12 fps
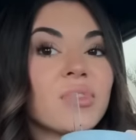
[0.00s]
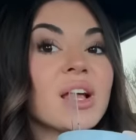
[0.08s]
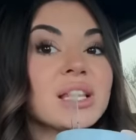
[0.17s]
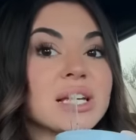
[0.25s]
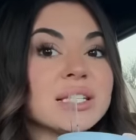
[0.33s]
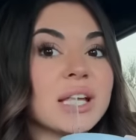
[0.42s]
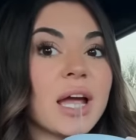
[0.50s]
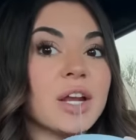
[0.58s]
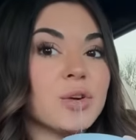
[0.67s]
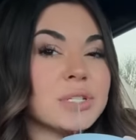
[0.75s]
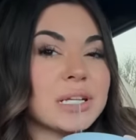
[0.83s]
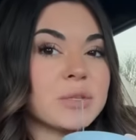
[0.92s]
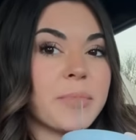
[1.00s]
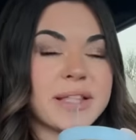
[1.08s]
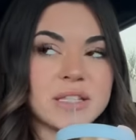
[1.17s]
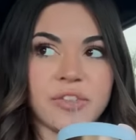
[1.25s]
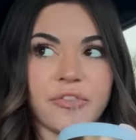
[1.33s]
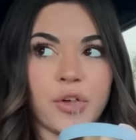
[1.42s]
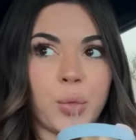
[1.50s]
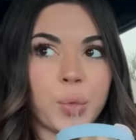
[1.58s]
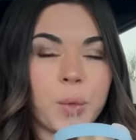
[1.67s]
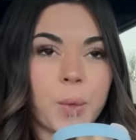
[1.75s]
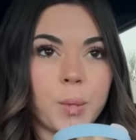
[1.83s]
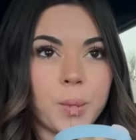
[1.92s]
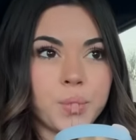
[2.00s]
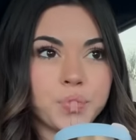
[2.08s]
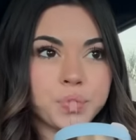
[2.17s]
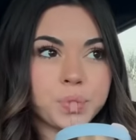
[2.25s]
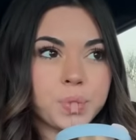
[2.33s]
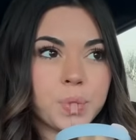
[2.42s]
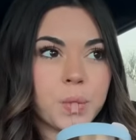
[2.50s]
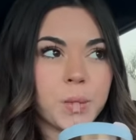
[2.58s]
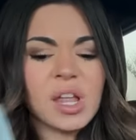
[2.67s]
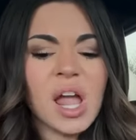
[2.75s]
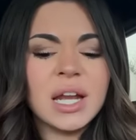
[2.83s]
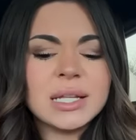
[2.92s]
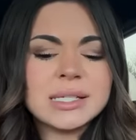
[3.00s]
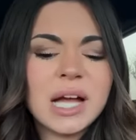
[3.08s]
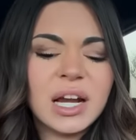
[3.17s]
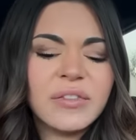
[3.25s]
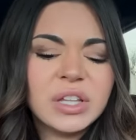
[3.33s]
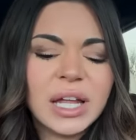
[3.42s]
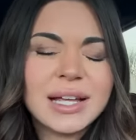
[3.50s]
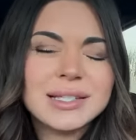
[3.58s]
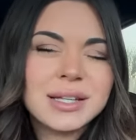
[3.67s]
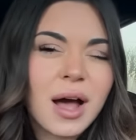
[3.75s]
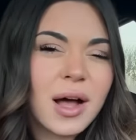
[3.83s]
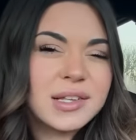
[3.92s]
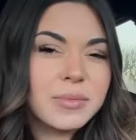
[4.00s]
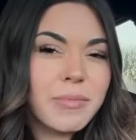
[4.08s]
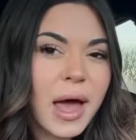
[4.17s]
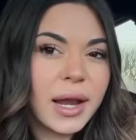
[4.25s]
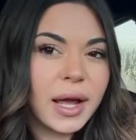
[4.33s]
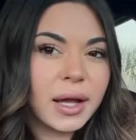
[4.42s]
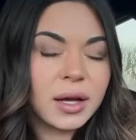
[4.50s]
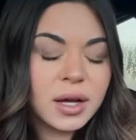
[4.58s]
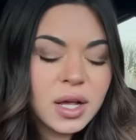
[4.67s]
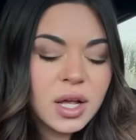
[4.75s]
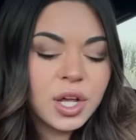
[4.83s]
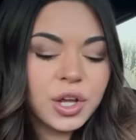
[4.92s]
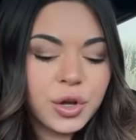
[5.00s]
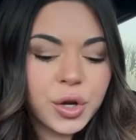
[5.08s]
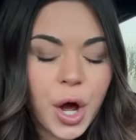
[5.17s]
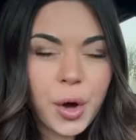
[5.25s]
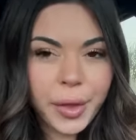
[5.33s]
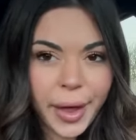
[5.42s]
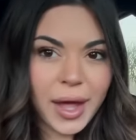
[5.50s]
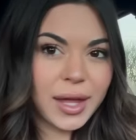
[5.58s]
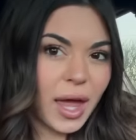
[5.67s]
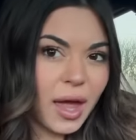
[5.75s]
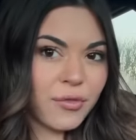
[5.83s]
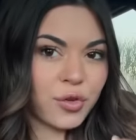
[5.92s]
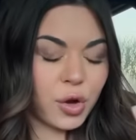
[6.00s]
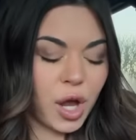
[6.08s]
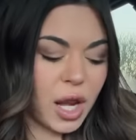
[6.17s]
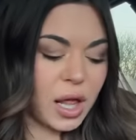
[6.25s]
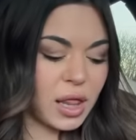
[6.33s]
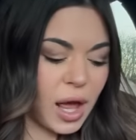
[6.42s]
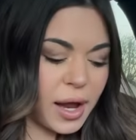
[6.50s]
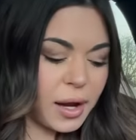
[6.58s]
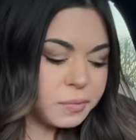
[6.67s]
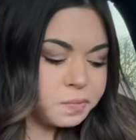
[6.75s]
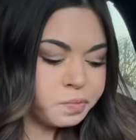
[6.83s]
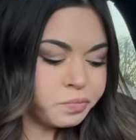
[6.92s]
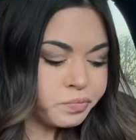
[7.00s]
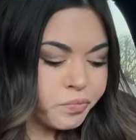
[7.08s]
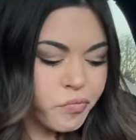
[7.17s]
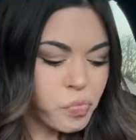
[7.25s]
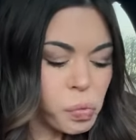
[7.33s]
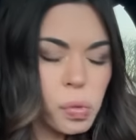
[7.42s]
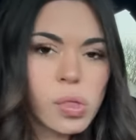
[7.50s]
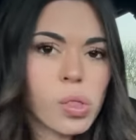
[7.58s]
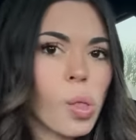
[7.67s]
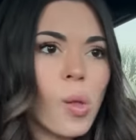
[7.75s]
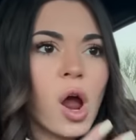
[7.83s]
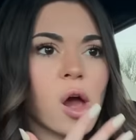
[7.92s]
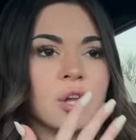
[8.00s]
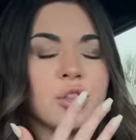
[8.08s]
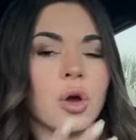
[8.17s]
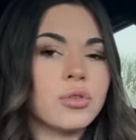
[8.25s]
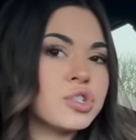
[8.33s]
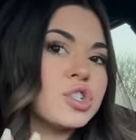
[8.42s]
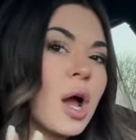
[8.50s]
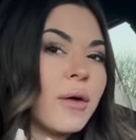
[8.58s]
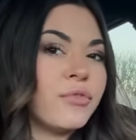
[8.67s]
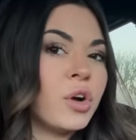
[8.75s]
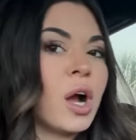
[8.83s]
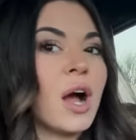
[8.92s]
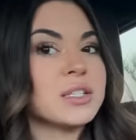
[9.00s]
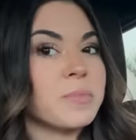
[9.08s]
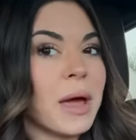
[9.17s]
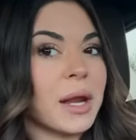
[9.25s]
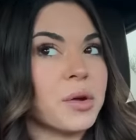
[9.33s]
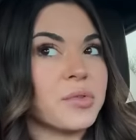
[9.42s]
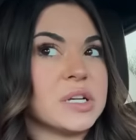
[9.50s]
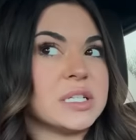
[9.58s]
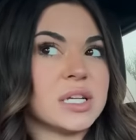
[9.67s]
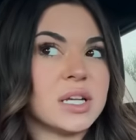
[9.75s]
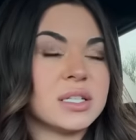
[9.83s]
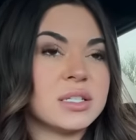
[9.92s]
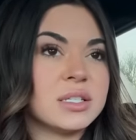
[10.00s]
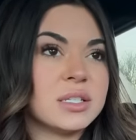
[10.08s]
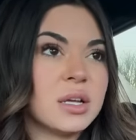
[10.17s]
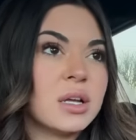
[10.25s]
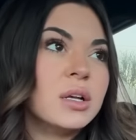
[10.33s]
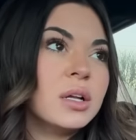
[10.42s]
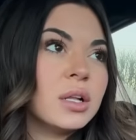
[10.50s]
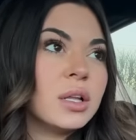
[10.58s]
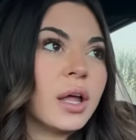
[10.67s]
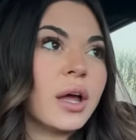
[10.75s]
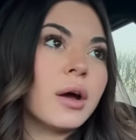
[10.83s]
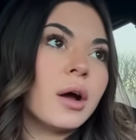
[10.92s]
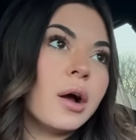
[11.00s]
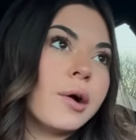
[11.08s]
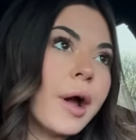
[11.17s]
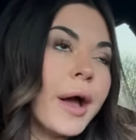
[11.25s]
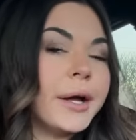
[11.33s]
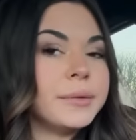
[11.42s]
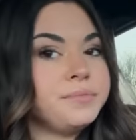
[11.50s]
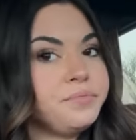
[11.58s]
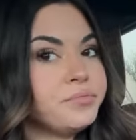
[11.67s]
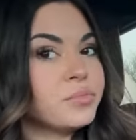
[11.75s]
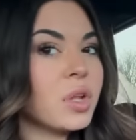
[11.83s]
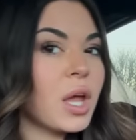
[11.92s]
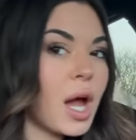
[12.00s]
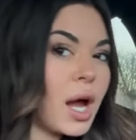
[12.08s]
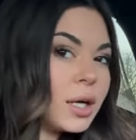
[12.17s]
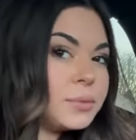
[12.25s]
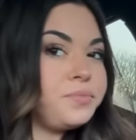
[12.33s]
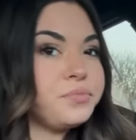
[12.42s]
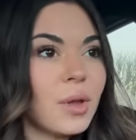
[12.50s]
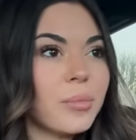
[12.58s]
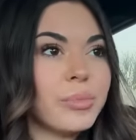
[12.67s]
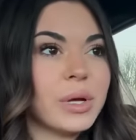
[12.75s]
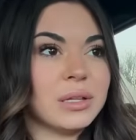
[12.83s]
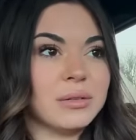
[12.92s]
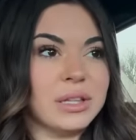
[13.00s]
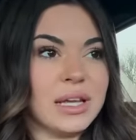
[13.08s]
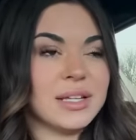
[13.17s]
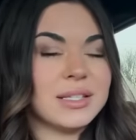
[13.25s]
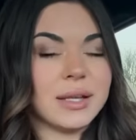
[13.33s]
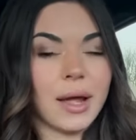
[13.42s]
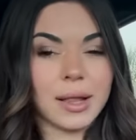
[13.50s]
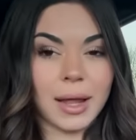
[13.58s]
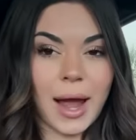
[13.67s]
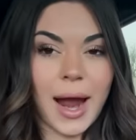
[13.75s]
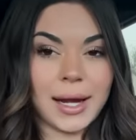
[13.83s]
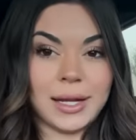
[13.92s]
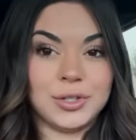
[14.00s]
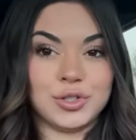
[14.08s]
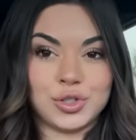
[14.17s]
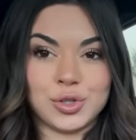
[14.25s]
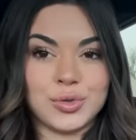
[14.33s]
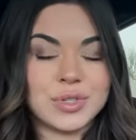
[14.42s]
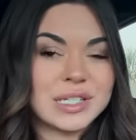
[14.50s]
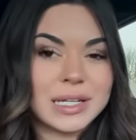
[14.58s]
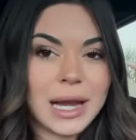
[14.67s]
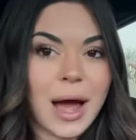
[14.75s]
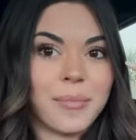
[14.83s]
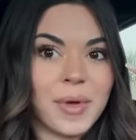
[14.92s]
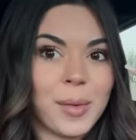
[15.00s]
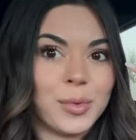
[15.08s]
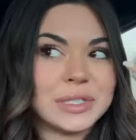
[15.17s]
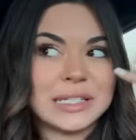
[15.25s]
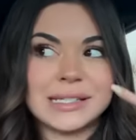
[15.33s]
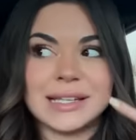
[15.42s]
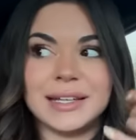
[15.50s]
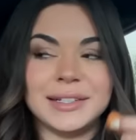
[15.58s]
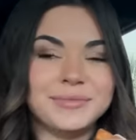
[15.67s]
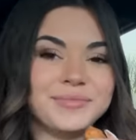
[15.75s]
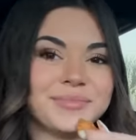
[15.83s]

LASIK I know is expensive. And it's not even like it's cosmetic, you know? Like I get if you're getting like a nose job for cosmetic reasons, like, okay. Yeah, but LASIK, like, I didn't choose to not be able to see.